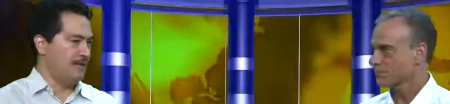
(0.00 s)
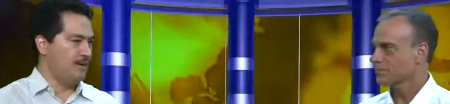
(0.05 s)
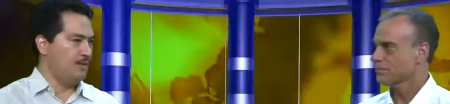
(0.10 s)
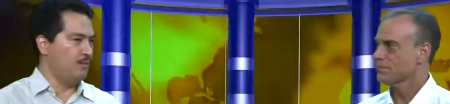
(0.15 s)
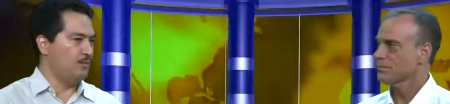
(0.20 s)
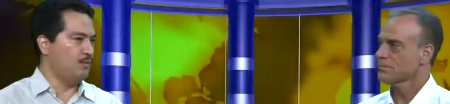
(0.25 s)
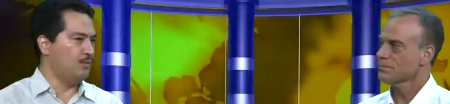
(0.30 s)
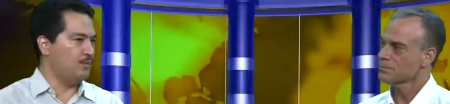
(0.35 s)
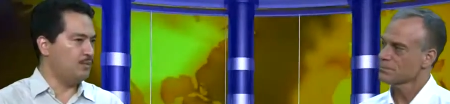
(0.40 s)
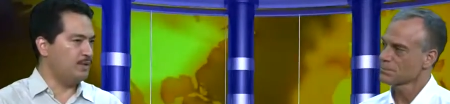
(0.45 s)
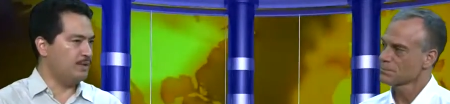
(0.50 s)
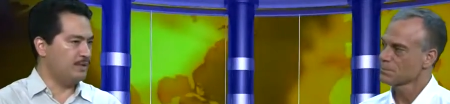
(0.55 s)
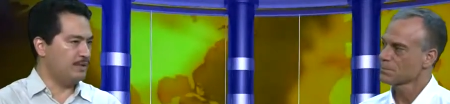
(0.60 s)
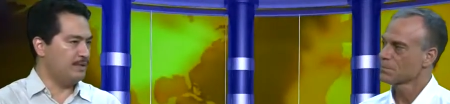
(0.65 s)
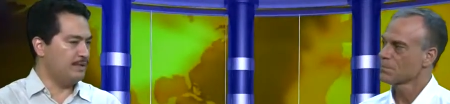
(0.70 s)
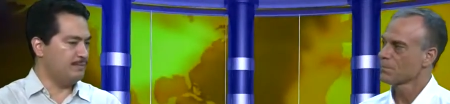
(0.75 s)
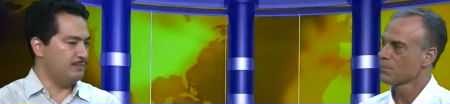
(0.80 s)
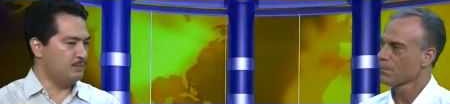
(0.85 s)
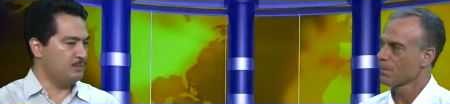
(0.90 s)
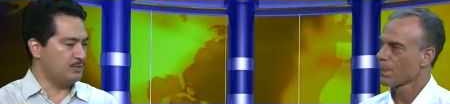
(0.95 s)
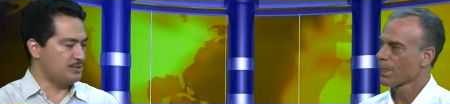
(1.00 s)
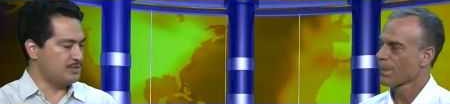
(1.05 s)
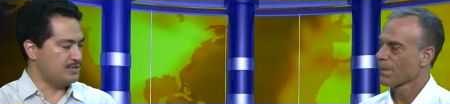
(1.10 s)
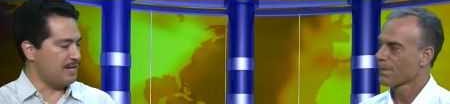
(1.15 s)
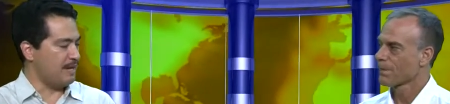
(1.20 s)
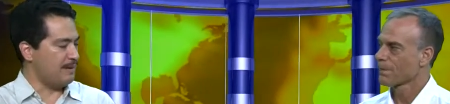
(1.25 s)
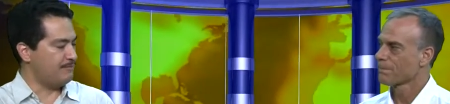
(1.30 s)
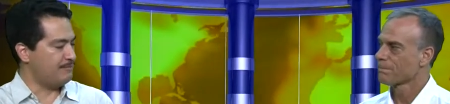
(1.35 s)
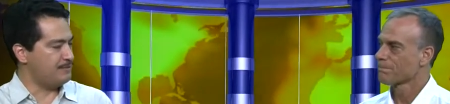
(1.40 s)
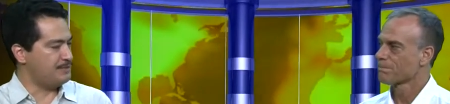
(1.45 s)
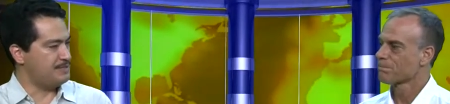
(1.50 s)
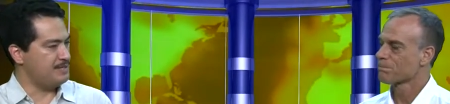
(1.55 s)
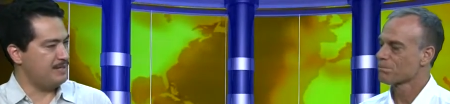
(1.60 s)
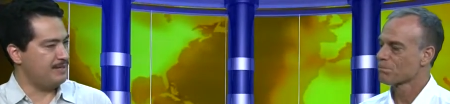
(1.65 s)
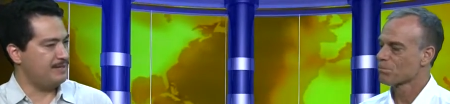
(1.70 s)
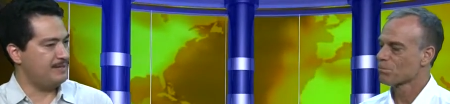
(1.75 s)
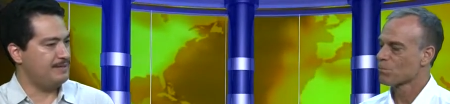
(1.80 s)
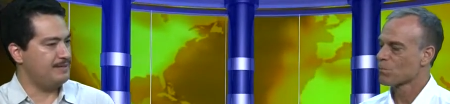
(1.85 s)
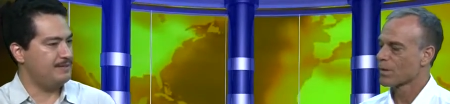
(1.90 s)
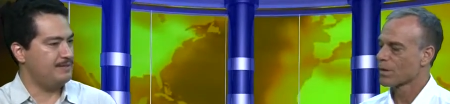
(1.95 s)
Speaker 1: Well, we'll, um, we'll stop for a second
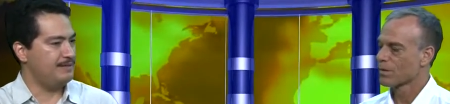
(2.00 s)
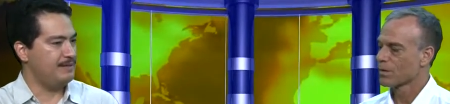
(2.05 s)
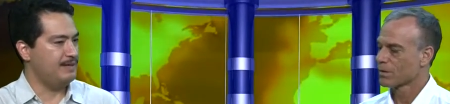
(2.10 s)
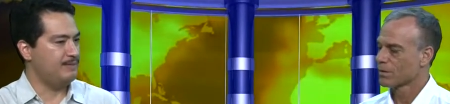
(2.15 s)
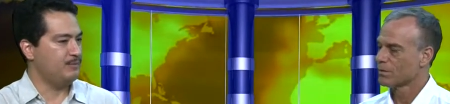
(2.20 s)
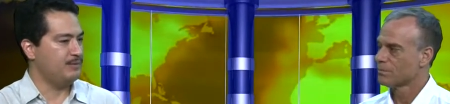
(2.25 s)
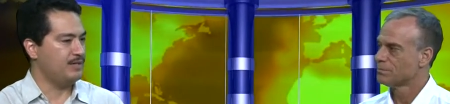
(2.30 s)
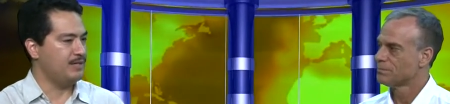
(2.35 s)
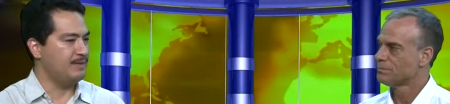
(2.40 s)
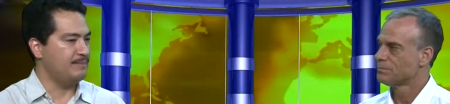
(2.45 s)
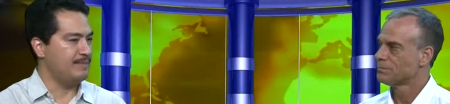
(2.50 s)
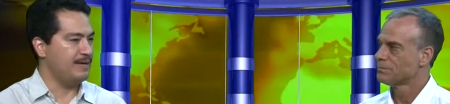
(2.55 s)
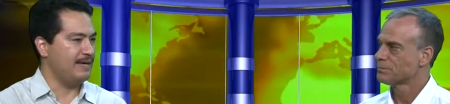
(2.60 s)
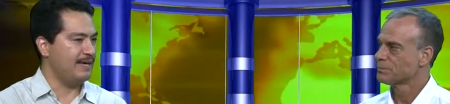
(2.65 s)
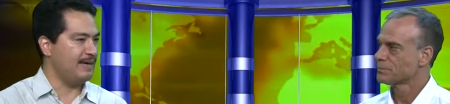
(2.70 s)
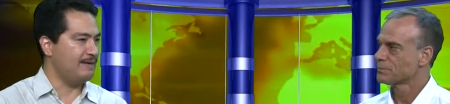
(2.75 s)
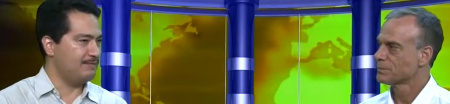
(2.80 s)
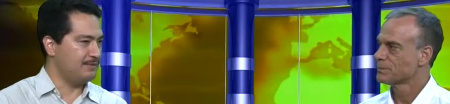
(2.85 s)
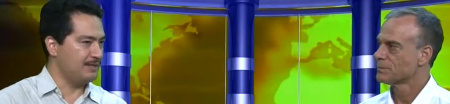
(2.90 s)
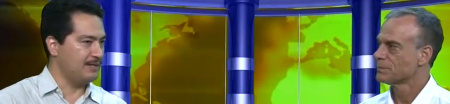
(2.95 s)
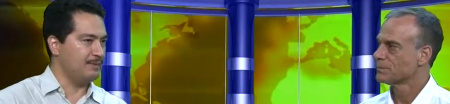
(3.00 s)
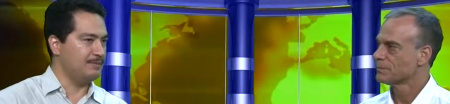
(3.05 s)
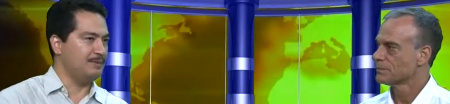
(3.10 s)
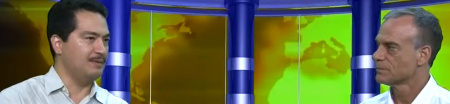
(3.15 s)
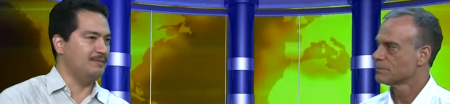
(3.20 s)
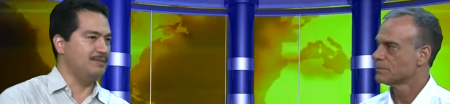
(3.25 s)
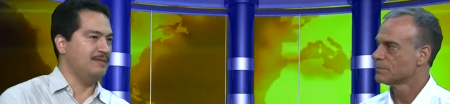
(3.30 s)
here, and we'll come back after a couple of